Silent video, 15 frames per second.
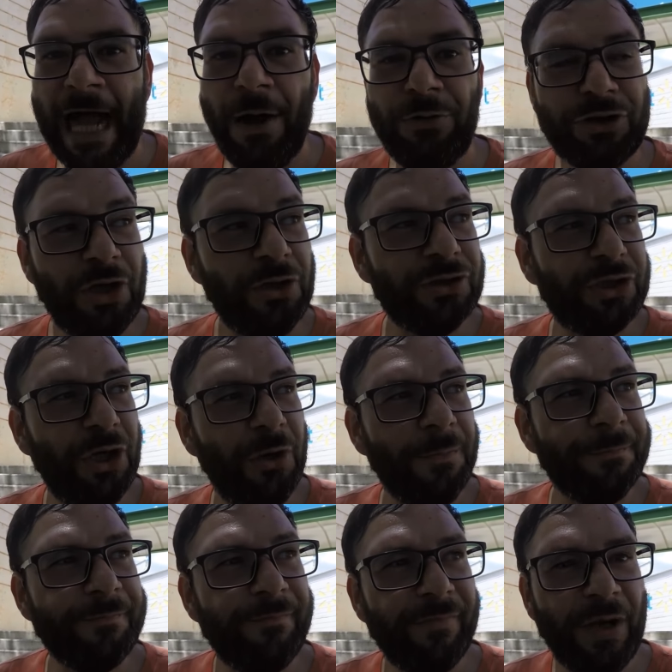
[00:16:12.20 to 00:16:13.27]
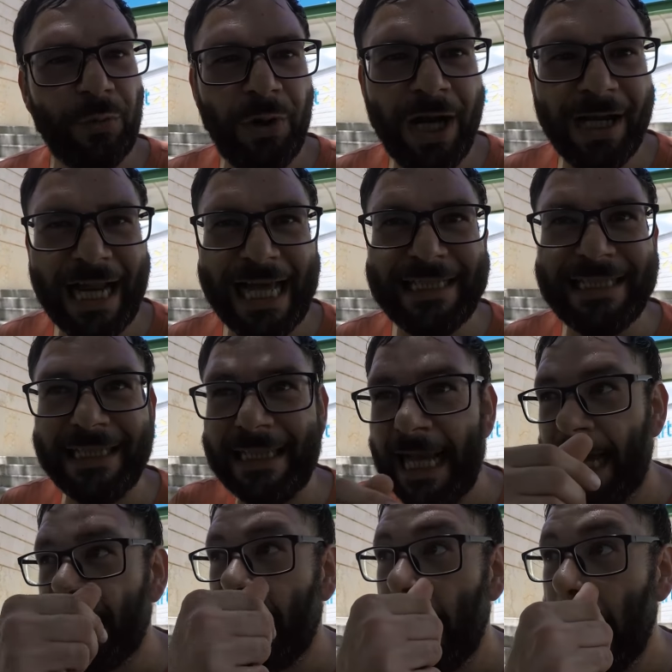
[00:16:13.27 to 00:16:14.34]
I was also realizing
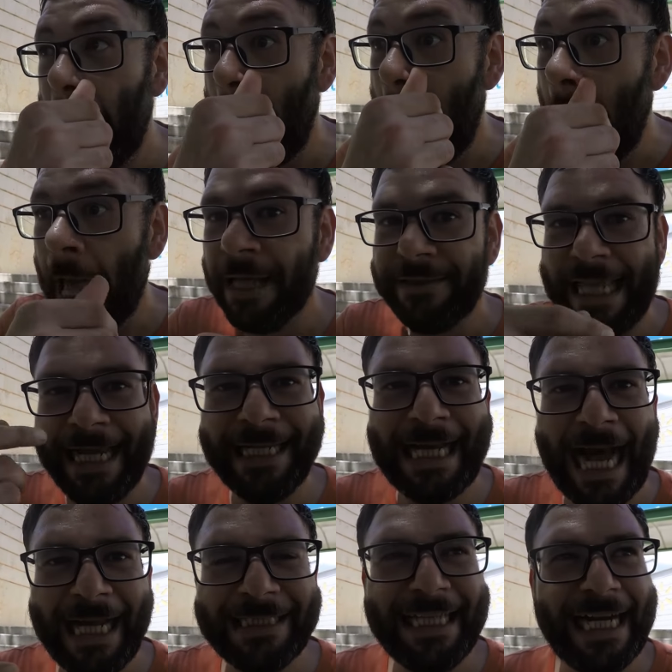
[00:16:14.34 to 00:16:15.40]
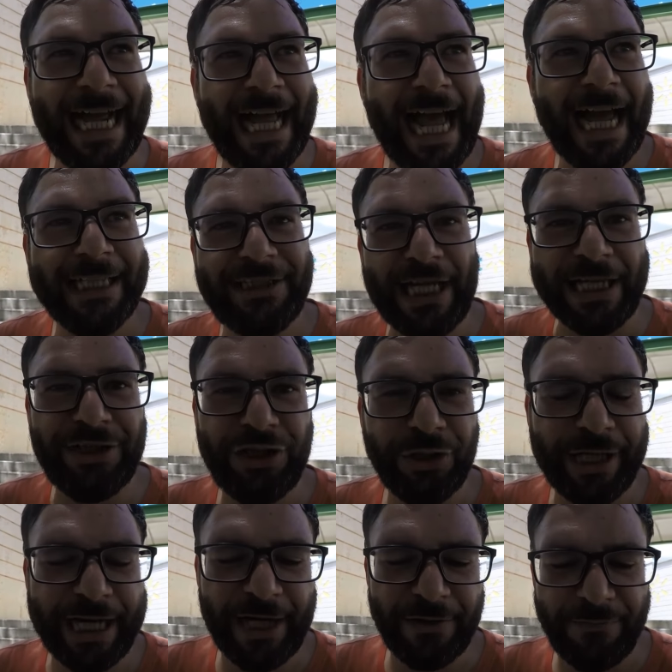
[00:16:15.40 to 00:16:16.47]
that. Thank God that I, I, I
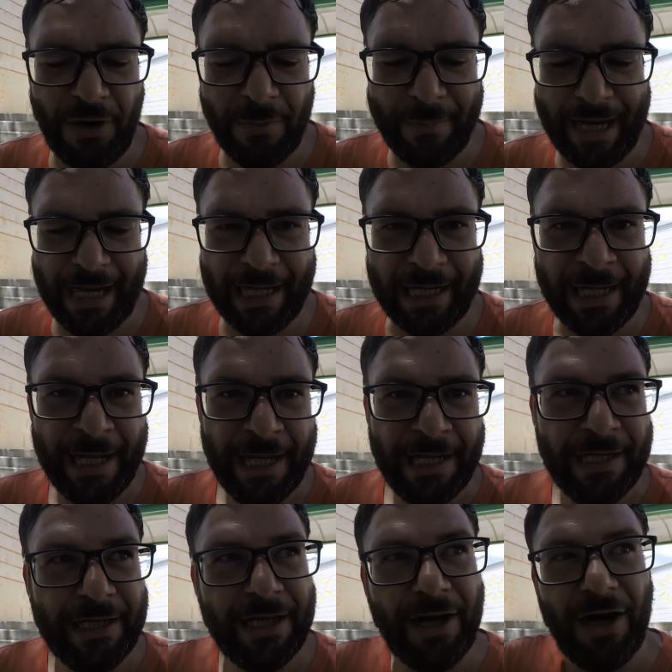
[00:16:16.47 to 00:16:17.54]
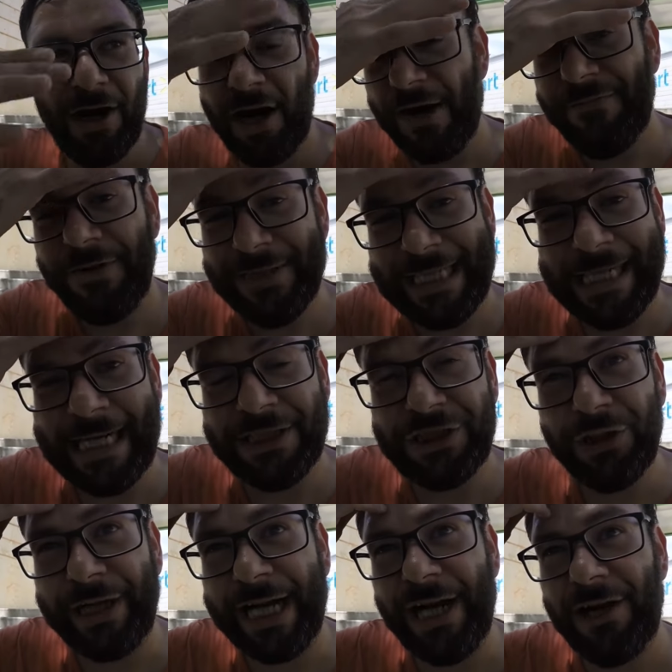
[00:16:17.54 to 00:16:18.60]
took care of all my of everything I
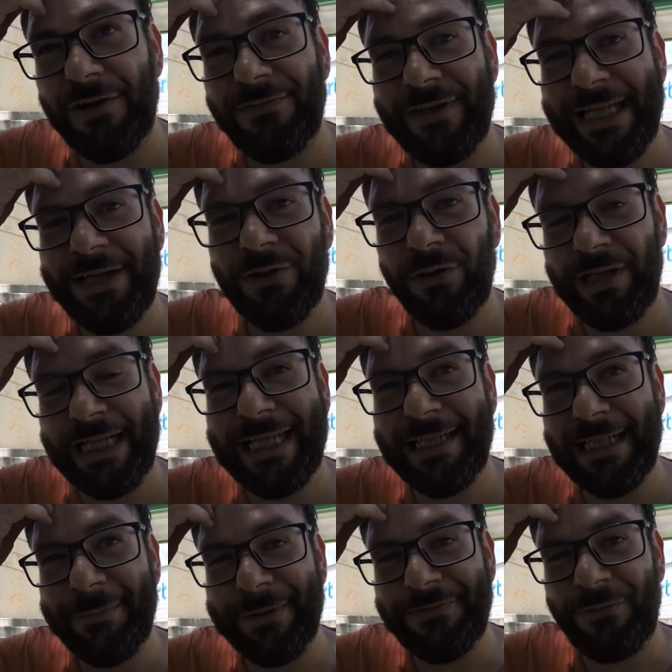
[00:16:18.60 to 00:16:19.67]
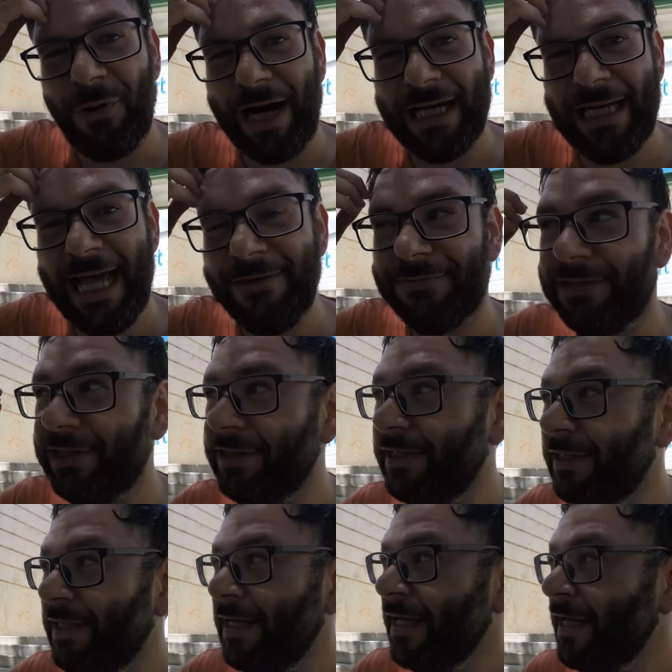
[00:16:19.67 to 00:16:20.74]
took care of legal legally before I left
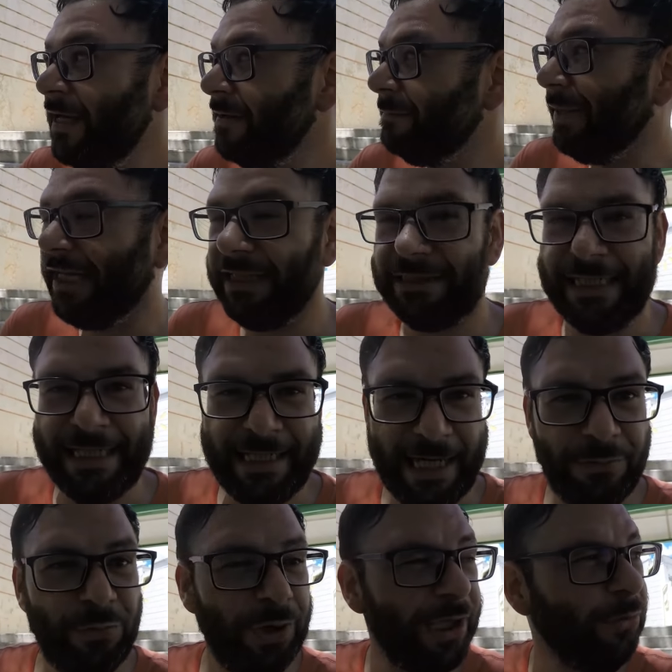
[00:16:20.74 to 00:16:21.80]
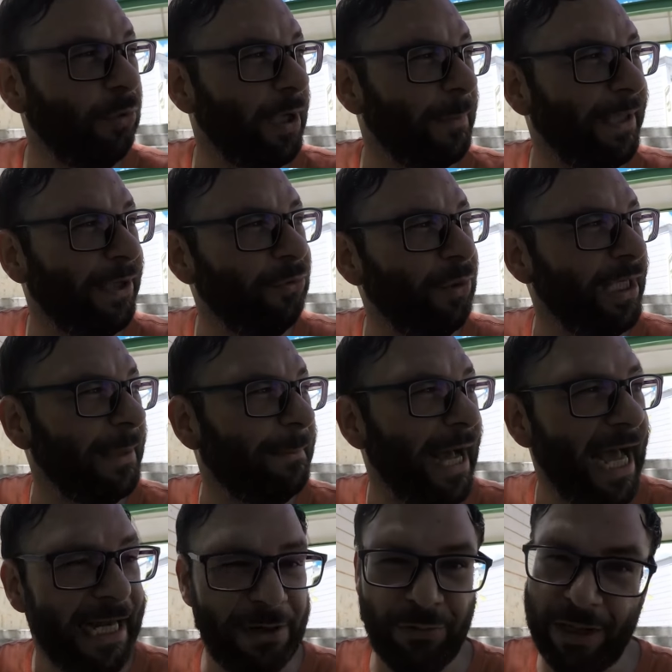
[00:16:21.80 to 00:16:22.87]
because then it really would have been really
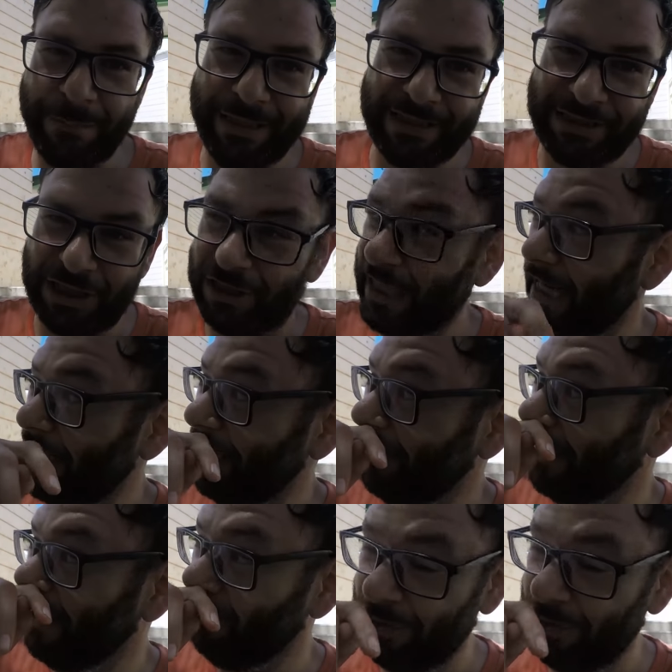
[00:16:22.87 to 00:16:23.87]
bad. I would have been stuck out here and I